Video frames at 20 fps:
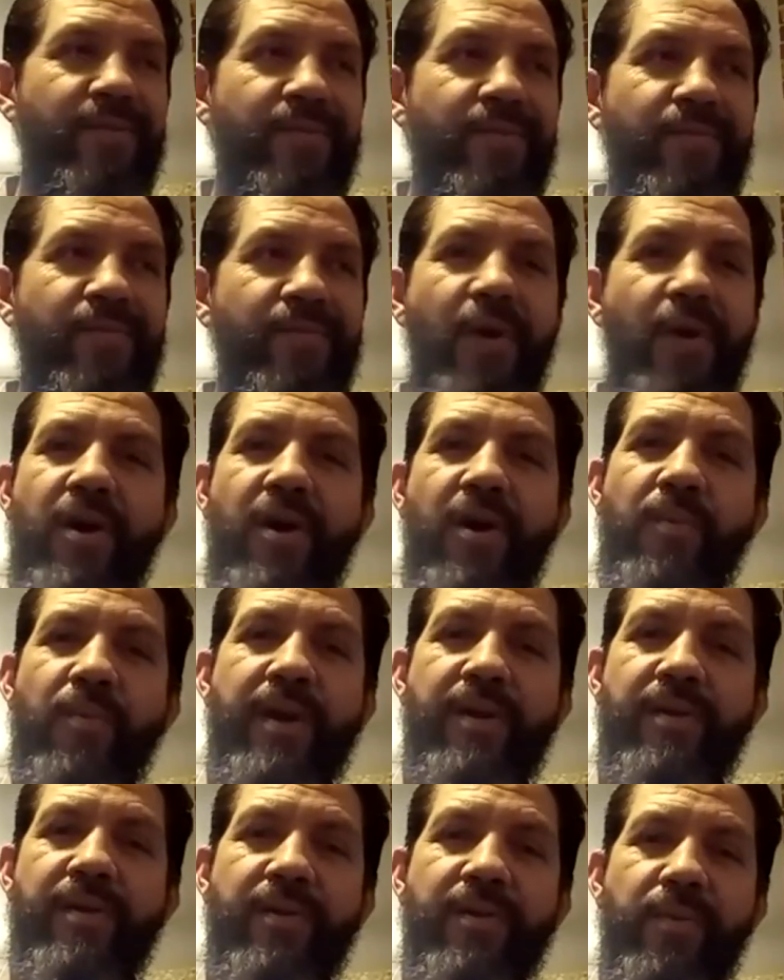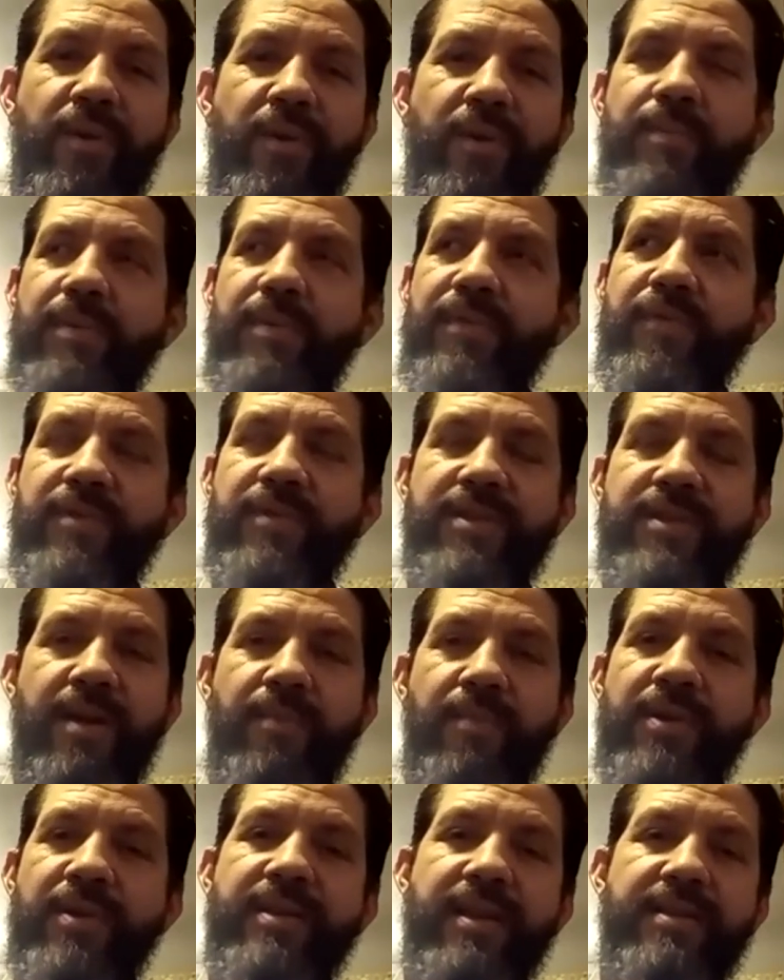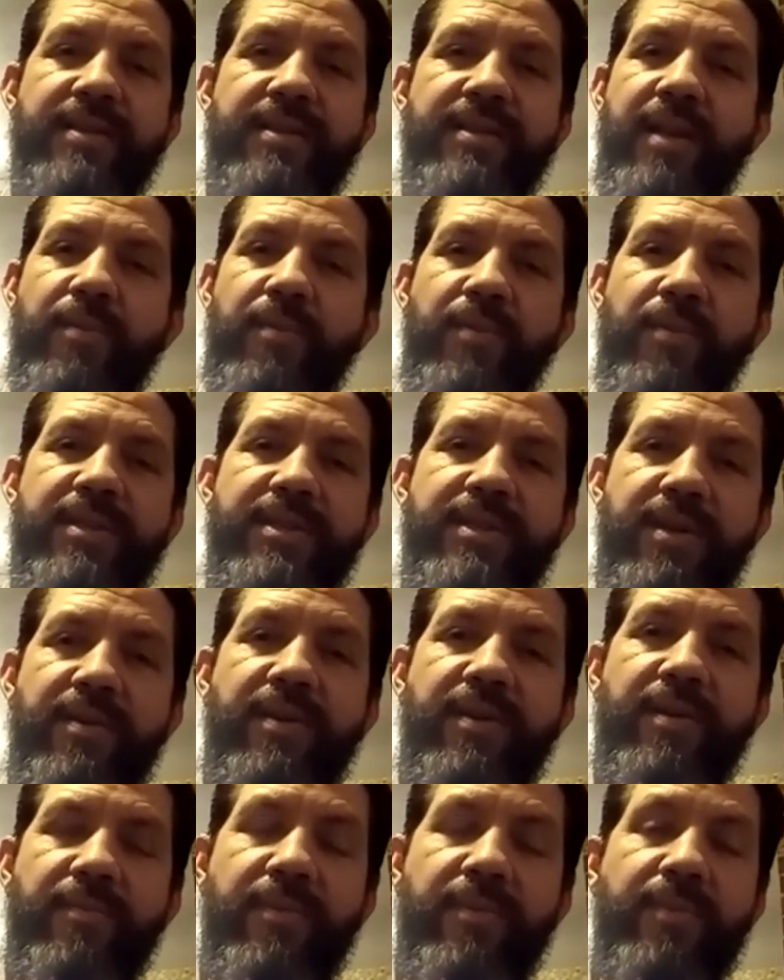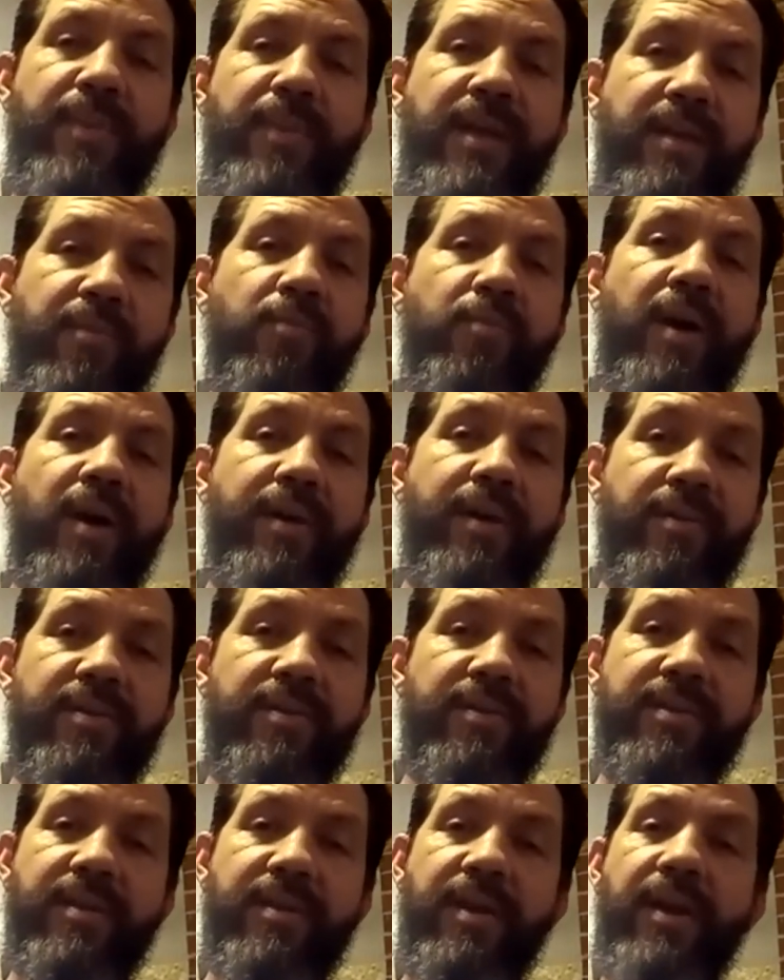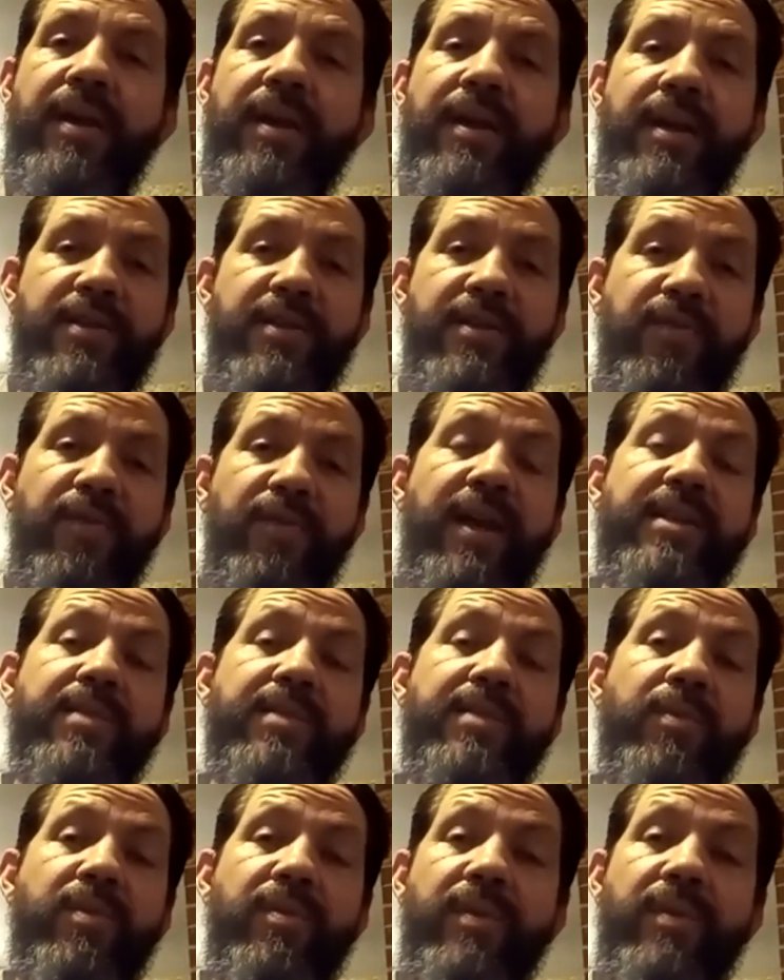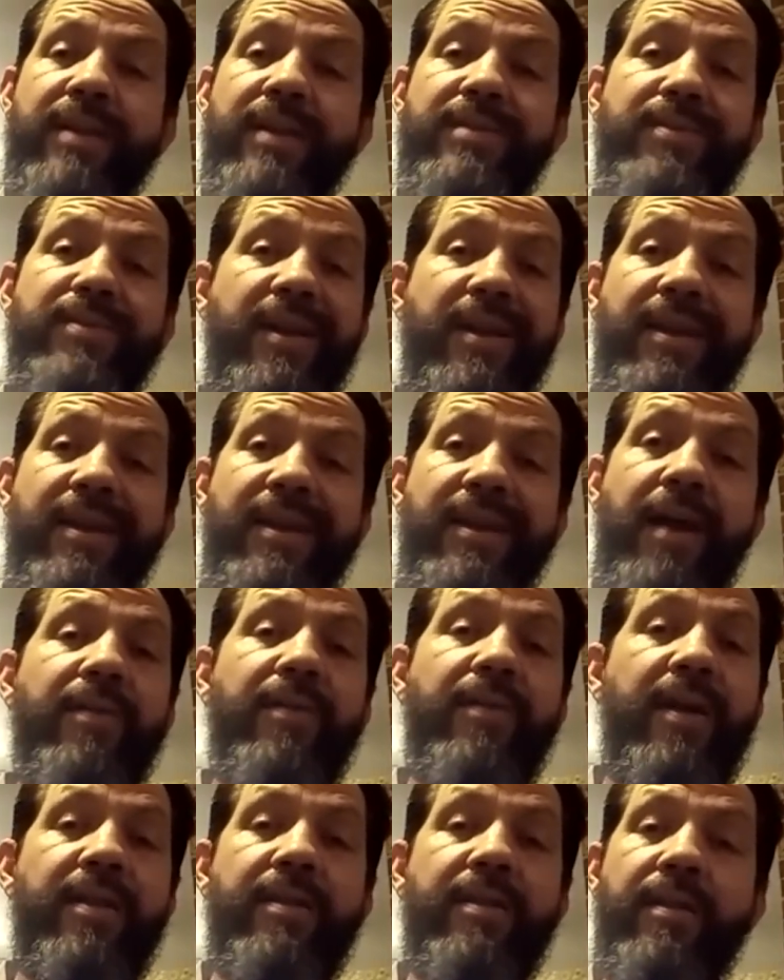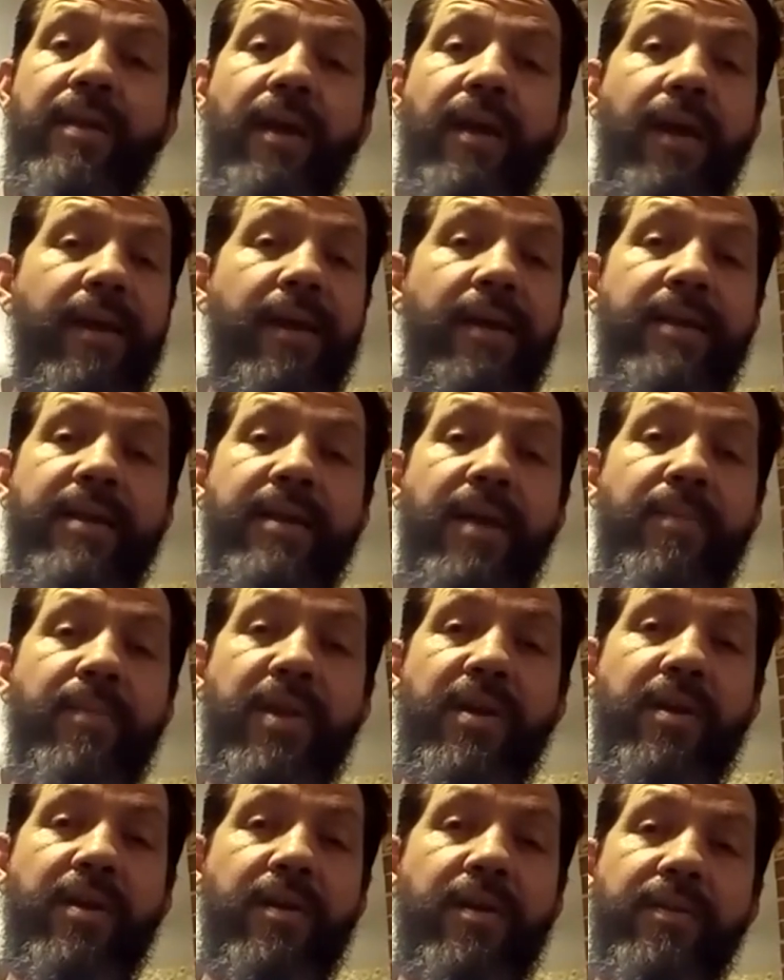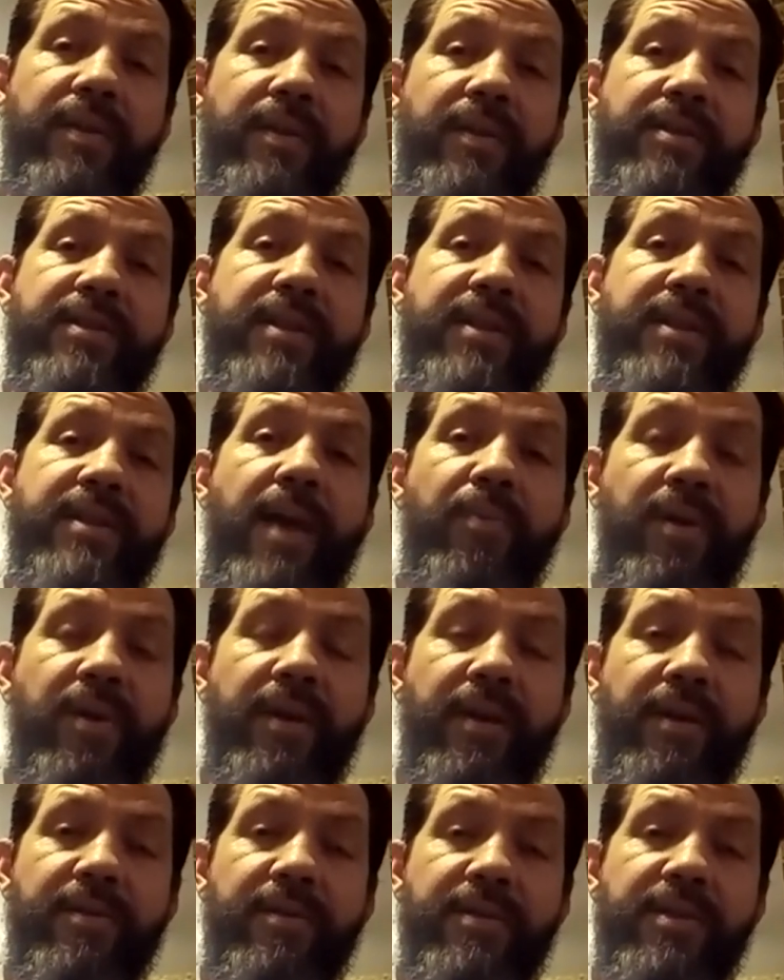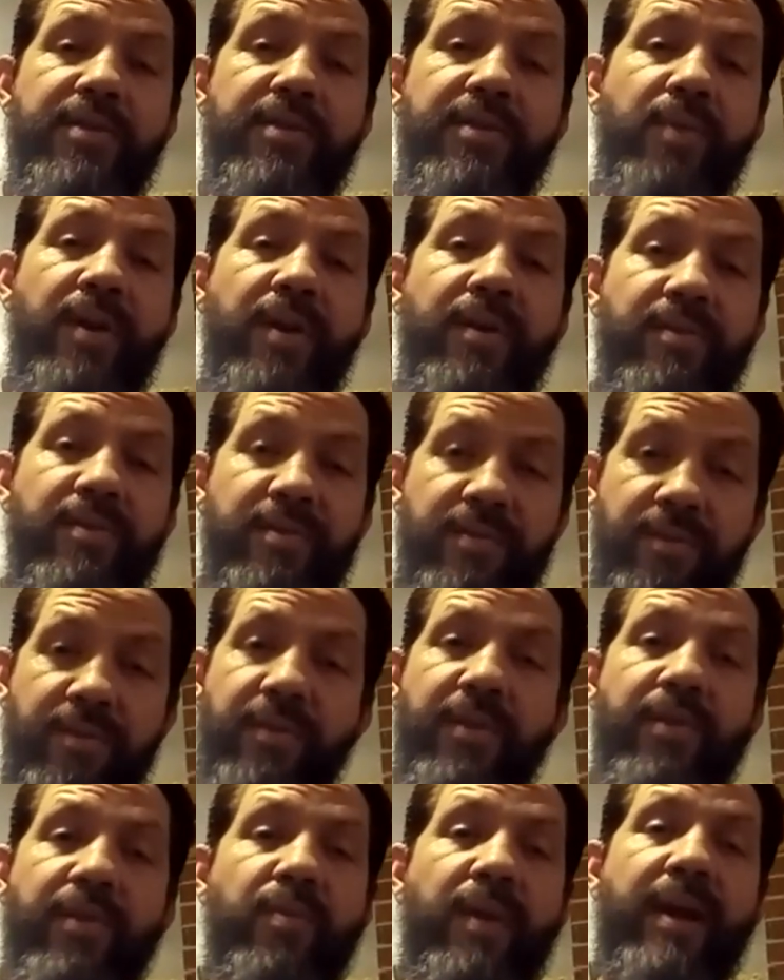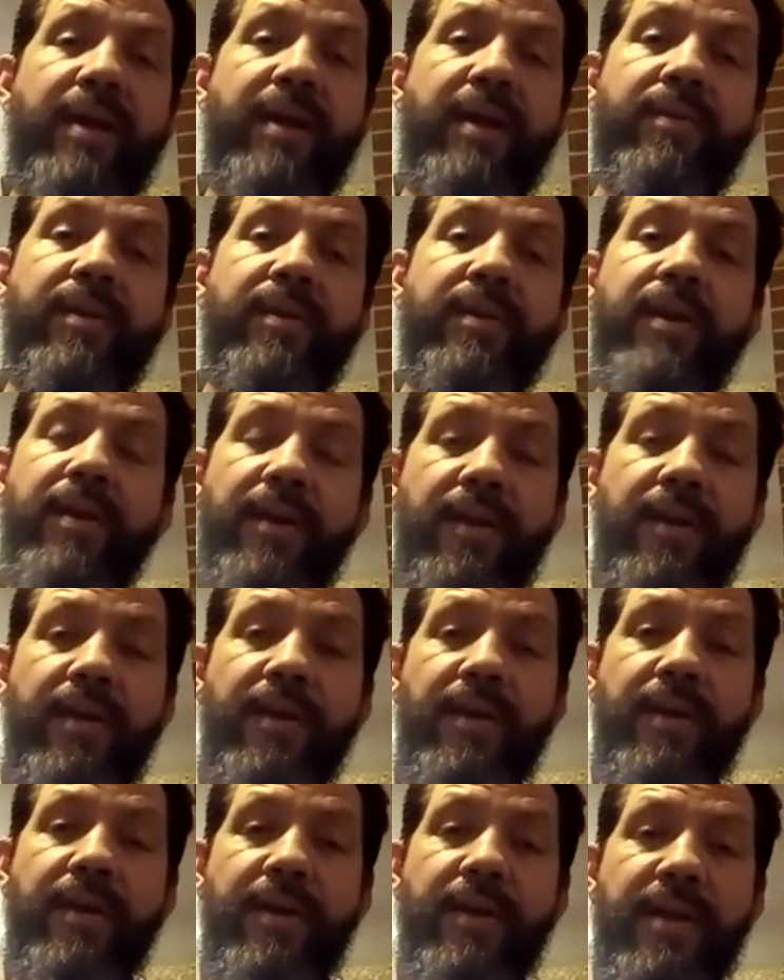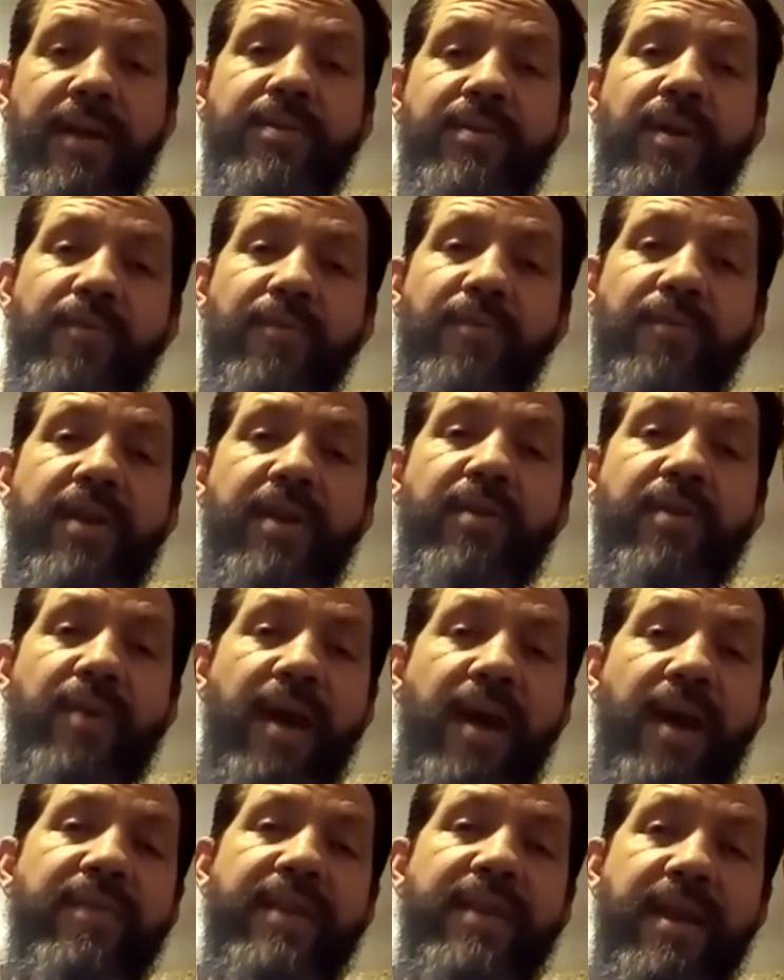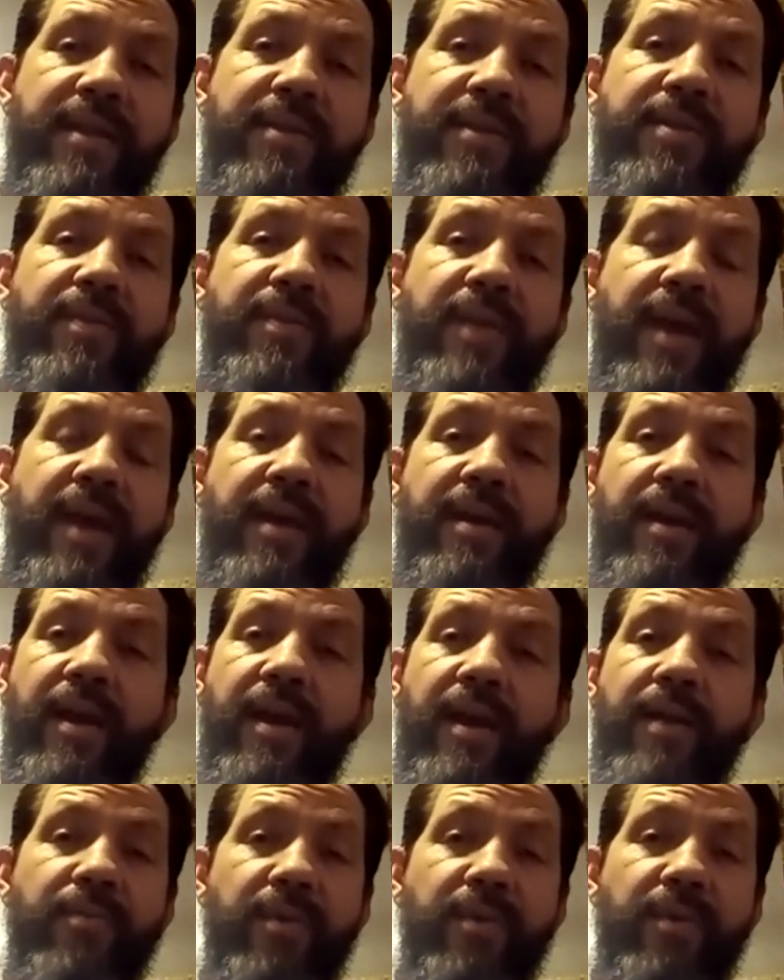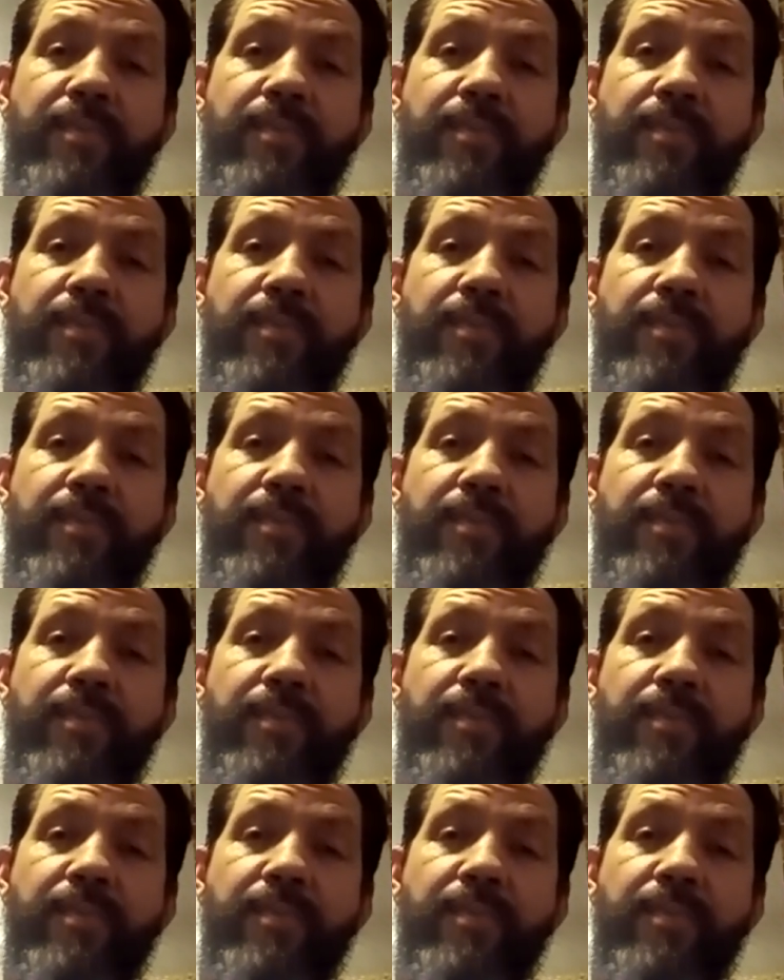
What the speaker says: fall, winter, the work. But for some reason, like I said, wisteria being runners, it's flexible, and that's why I can gather that any time of the year. I don't need sap running because it's runners on the ground. That's why I've really gravitated to that, and I really